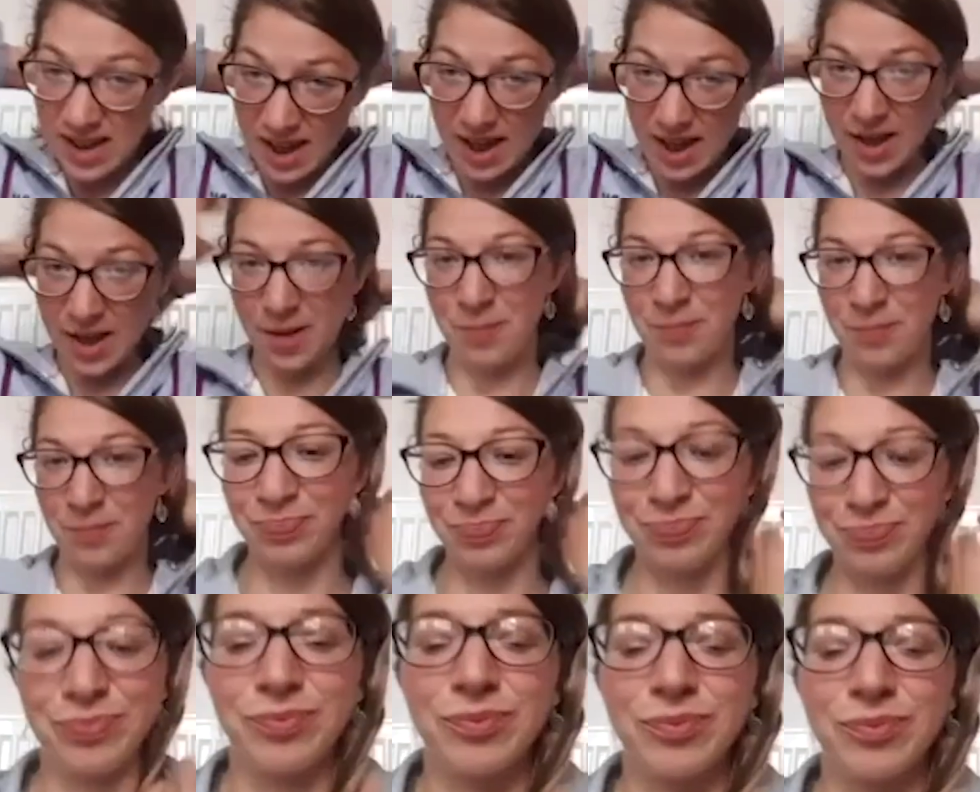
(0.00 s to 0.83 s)

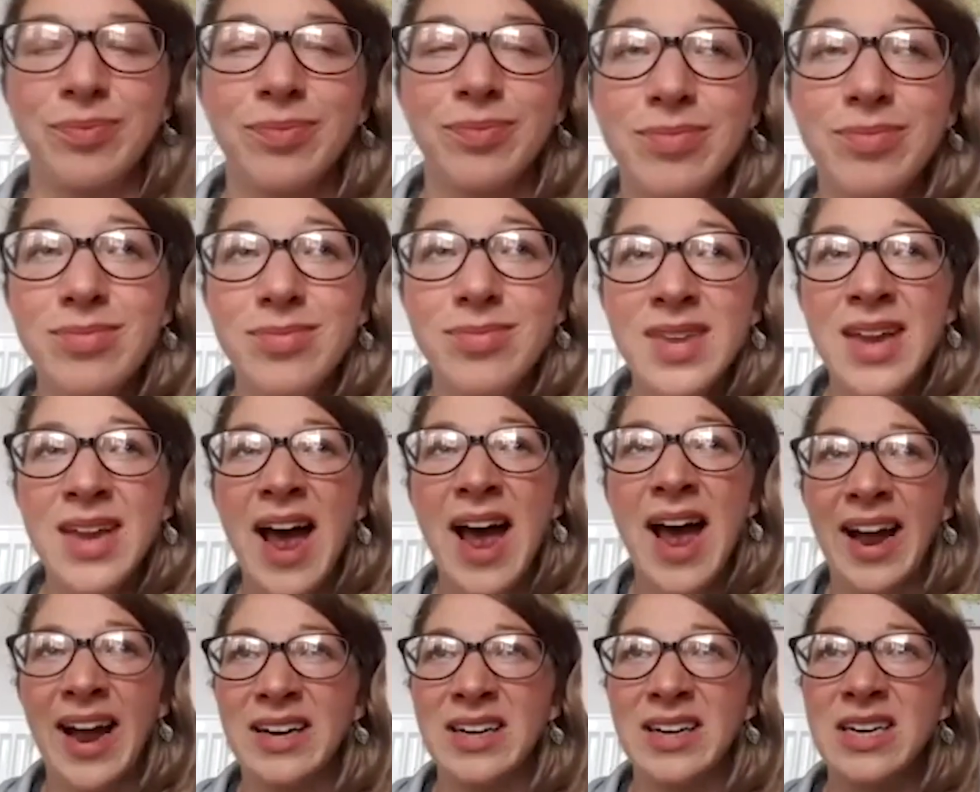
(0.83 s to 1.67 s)
And
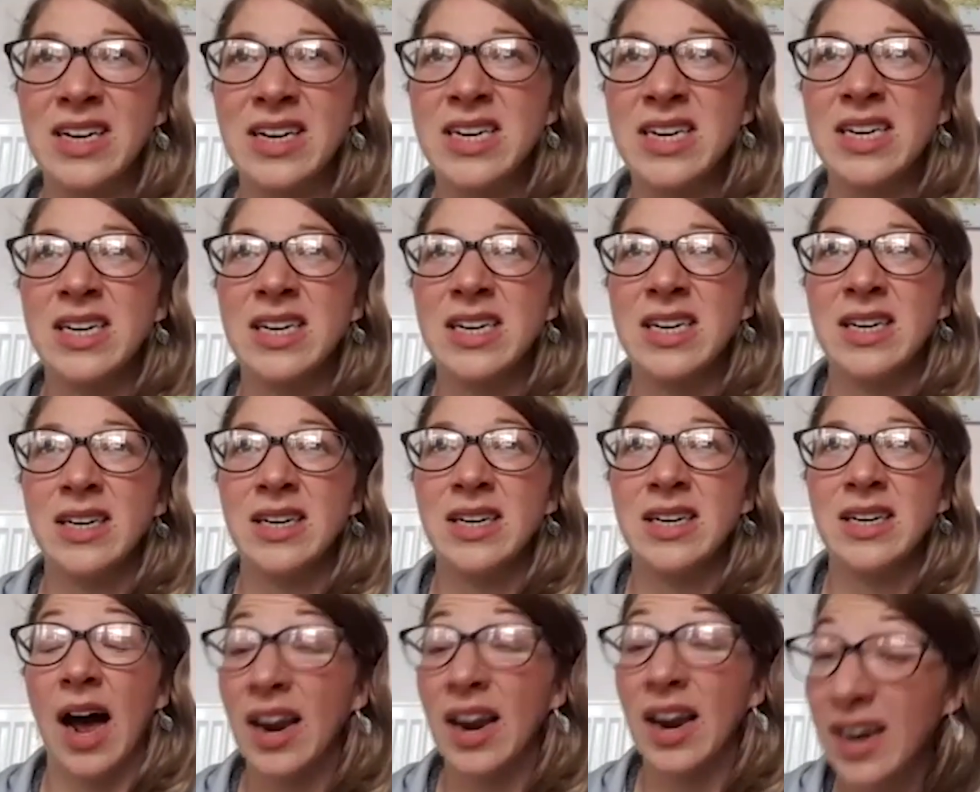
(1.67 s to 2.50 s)

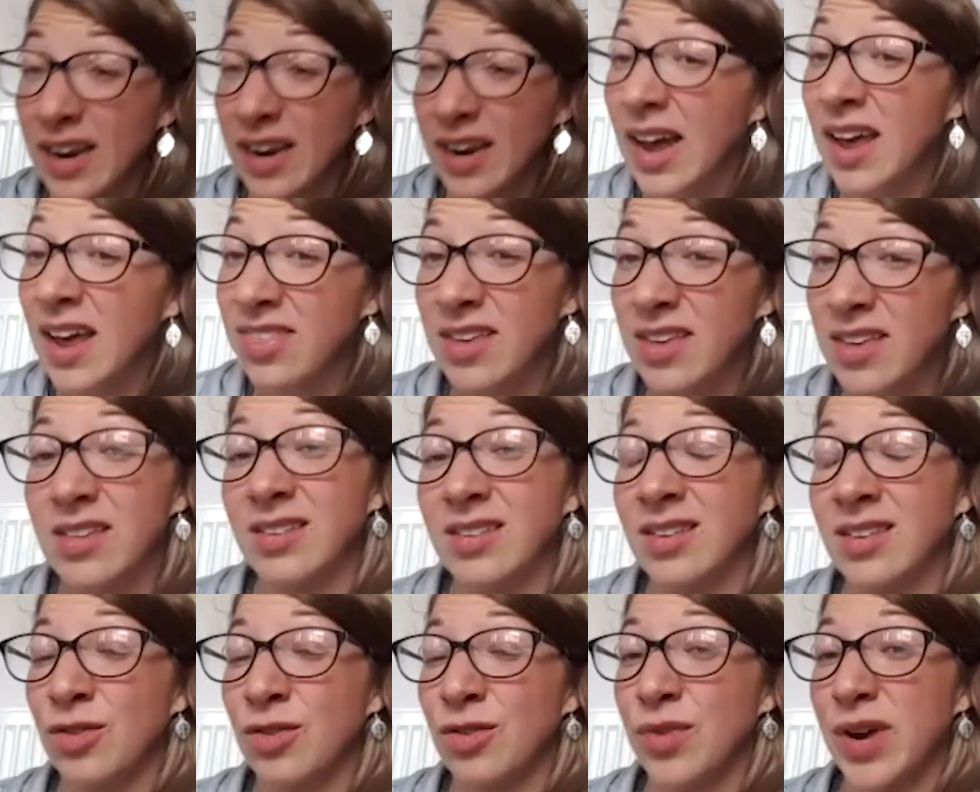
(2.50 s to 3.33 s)
I think
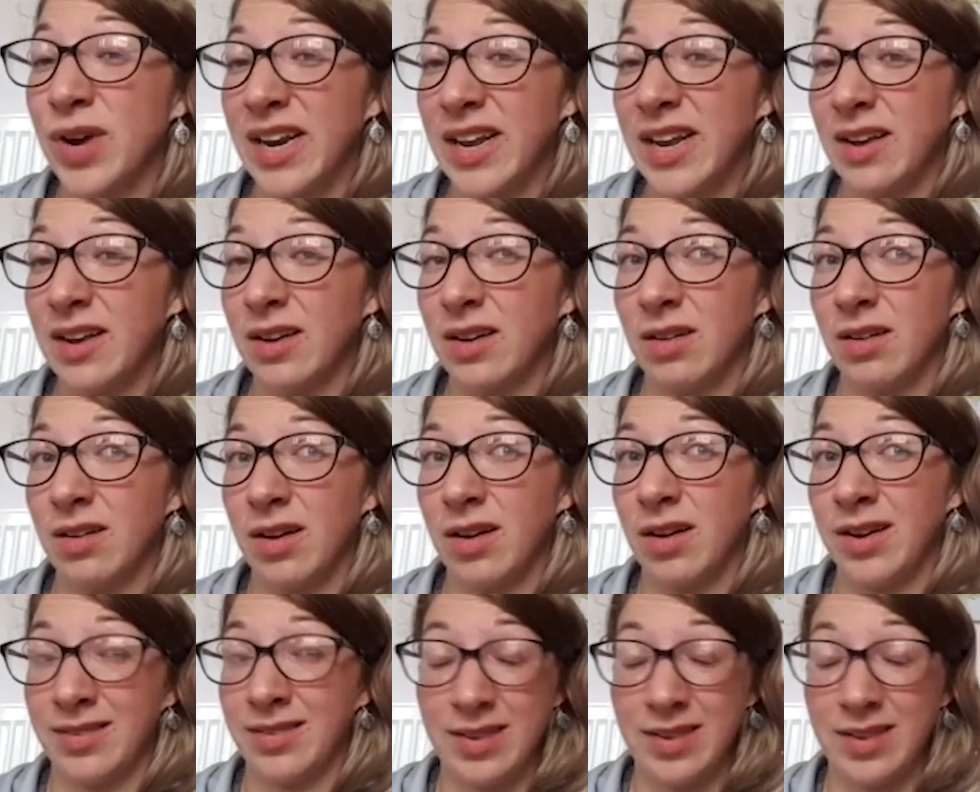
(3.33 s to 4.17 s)
this is
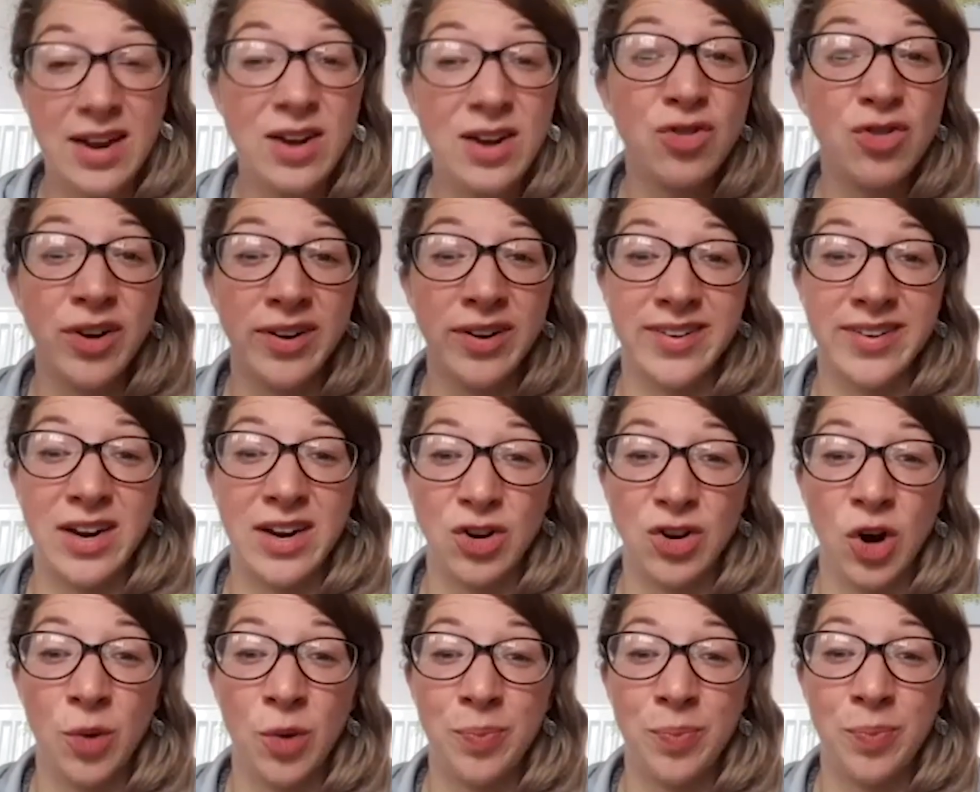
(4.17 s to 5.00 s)
it's an
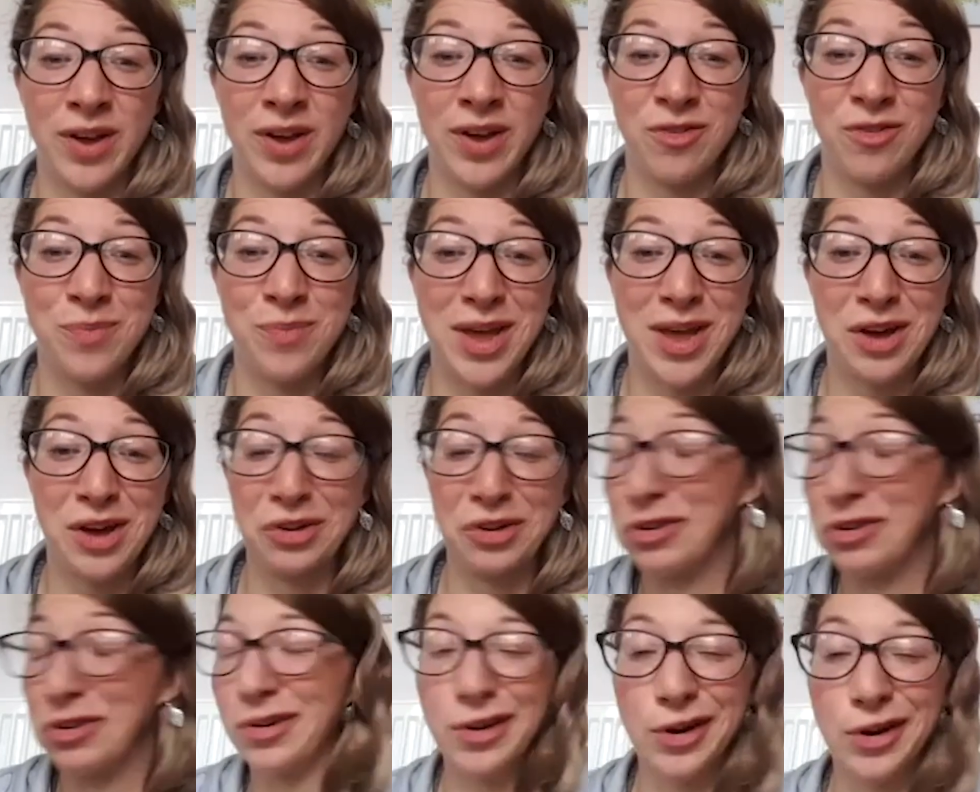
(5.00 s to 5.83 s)
interesting topic for me
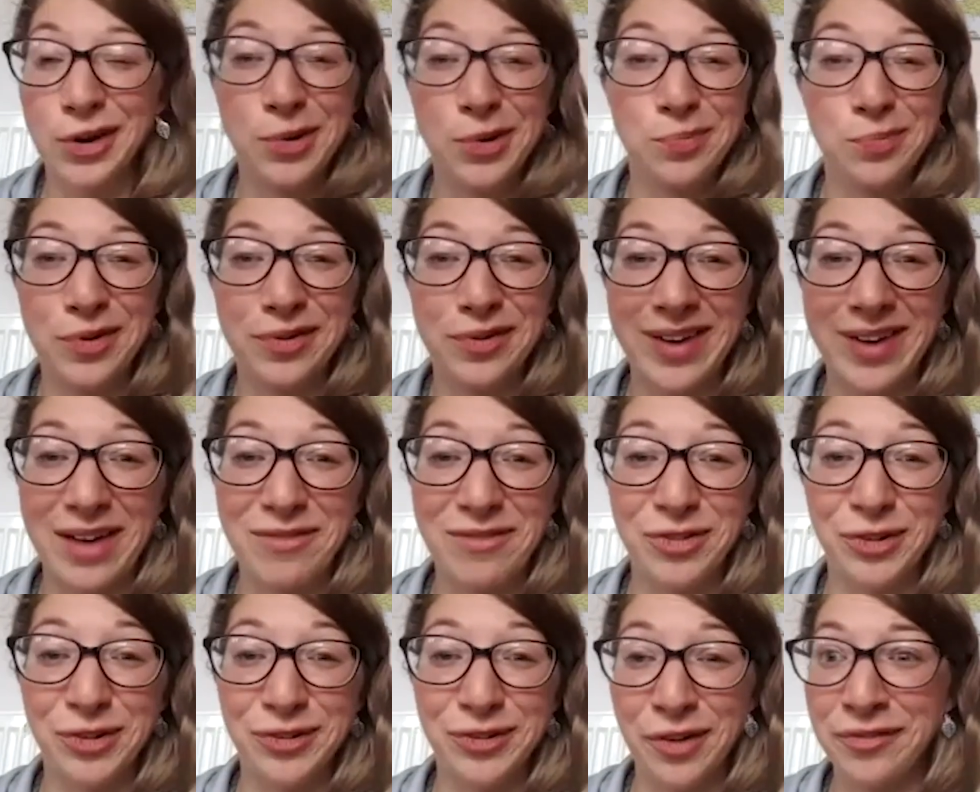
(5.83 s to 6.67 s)
on a number of
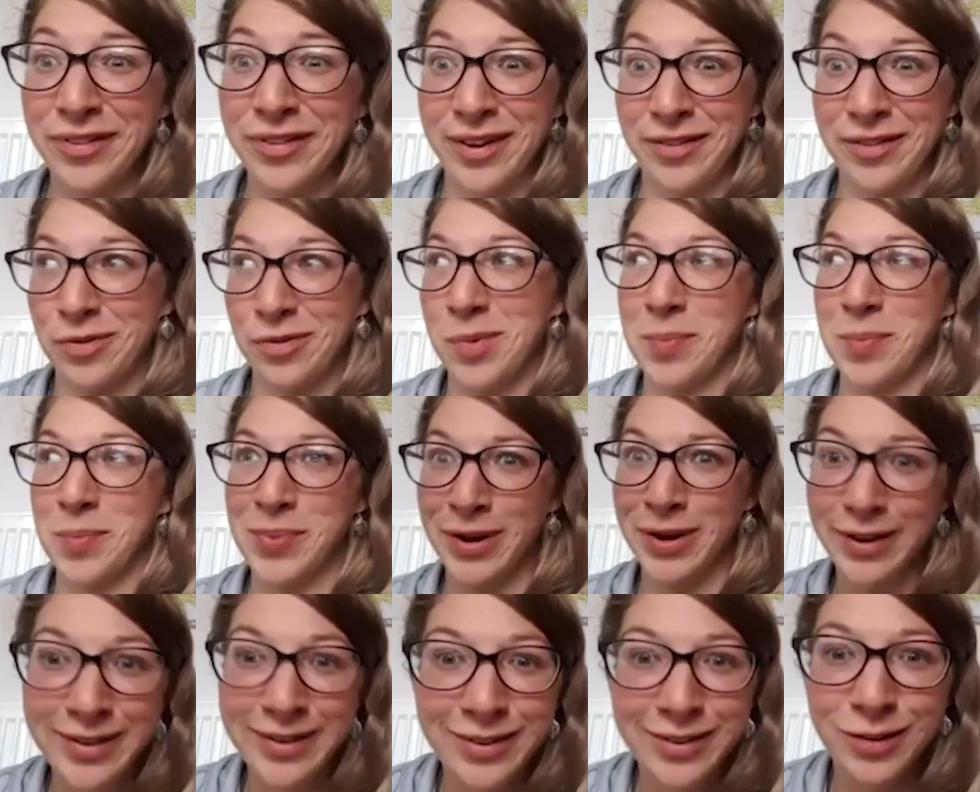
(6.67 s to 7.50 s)
levels, obviously from a
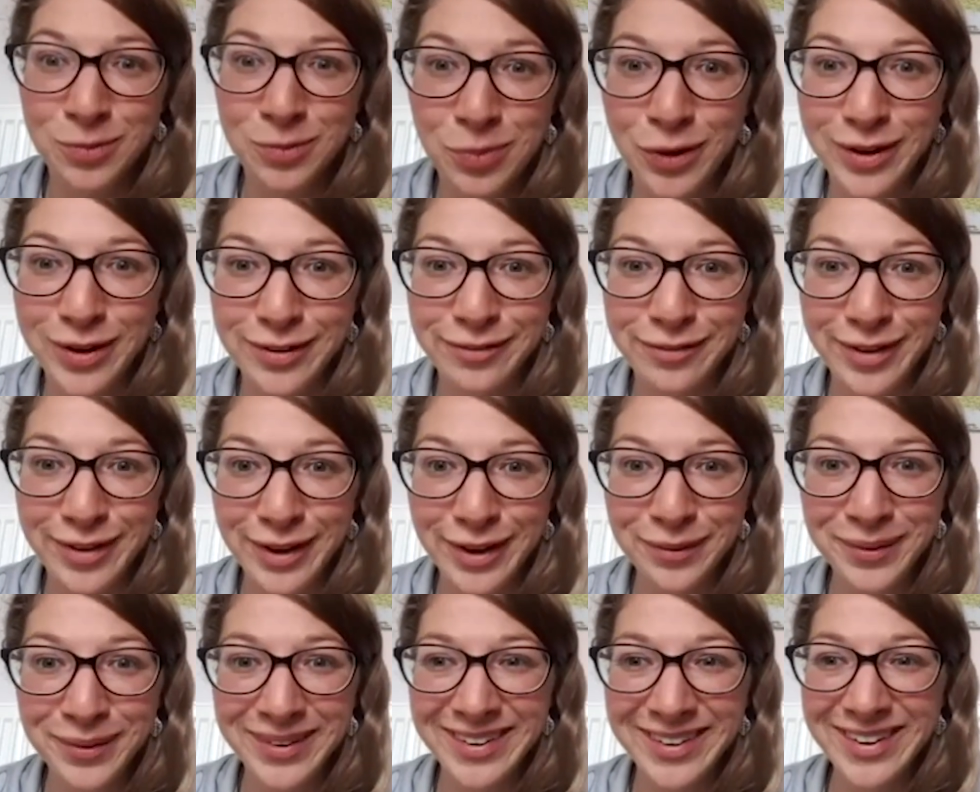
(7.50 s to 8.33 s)
personal point of
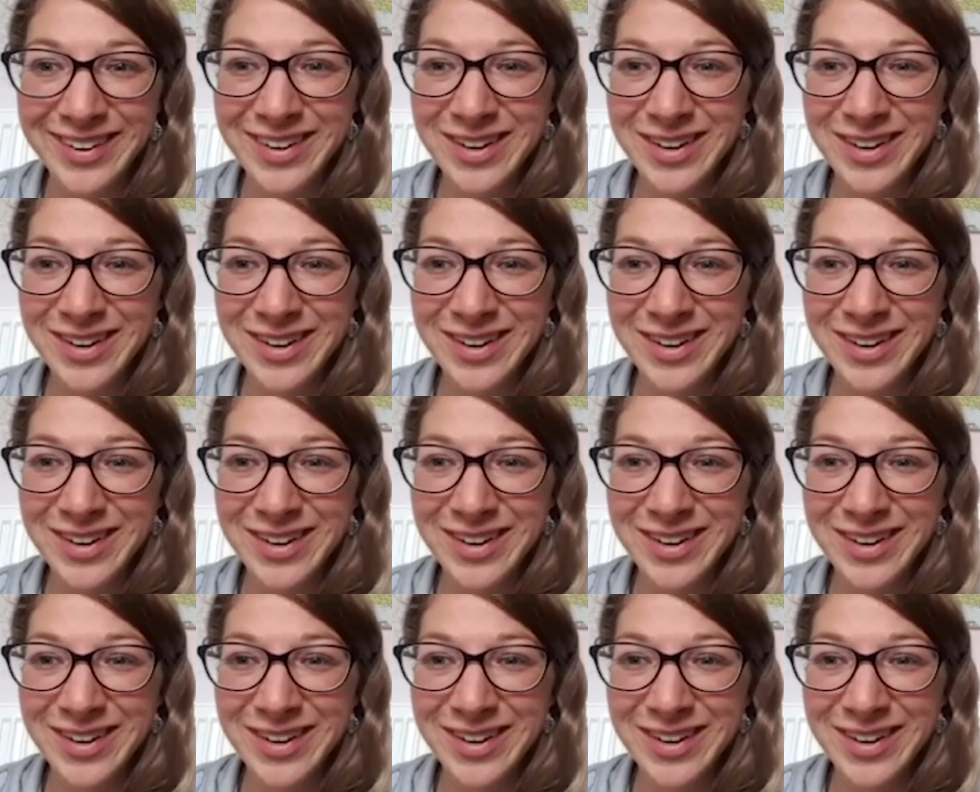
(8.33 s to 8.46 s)
view,